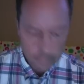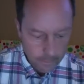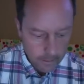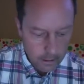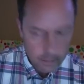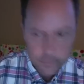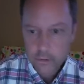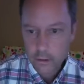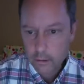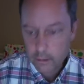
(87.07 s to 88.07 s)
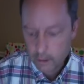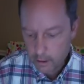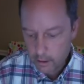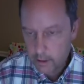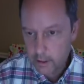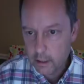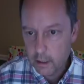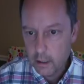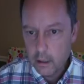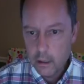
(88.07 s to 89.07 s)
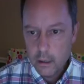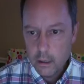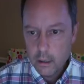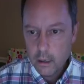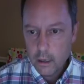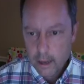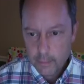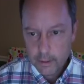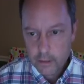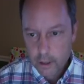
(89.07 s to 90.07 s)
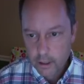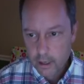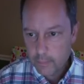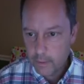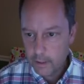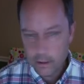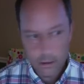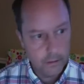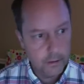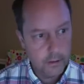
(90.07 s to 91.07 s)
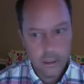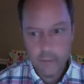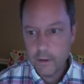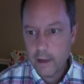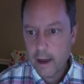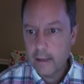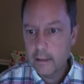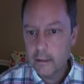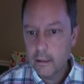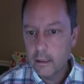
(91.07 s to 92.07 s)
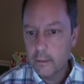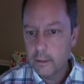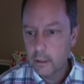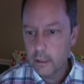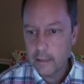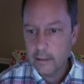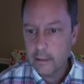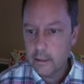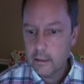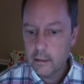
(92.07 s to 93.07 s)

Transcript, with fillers: Um, so here is uh, Ambly starting up, and it, will discover that um, and connect in,